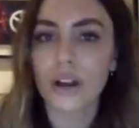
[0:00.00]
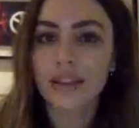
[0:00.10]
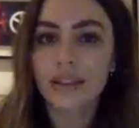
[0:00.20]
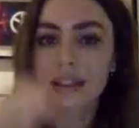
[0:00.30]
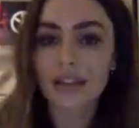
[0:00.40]
I
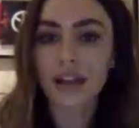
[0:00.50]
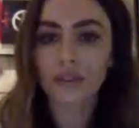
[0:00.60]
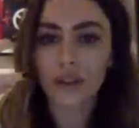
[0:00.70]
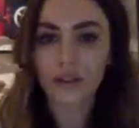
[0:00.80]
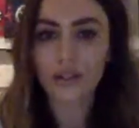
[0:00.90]
think that's kind of
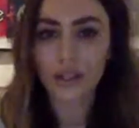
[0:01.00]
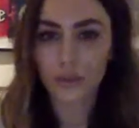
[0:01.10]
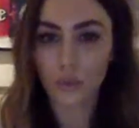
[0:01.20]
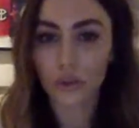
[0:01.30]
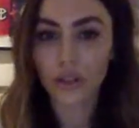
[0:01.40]
all in the
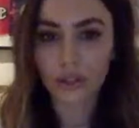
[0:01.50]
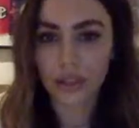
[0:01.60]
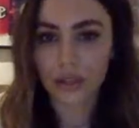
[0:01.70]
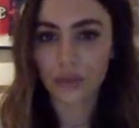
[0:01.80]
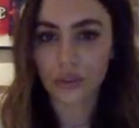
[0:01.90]
same world. I
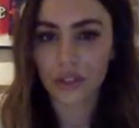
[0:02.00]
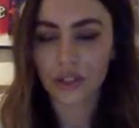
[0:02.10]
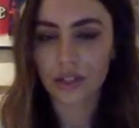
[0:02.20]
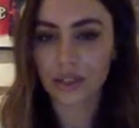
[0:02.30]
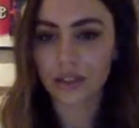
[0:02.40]
think we're
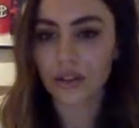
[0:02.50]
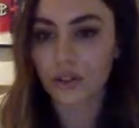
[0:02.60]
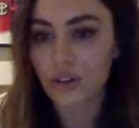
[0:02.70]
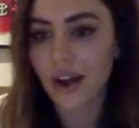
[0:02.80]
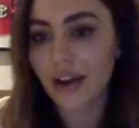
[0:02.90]
lyrically on
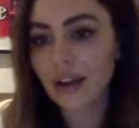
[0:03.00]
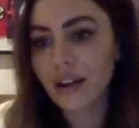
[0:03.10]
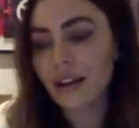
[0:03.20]
track.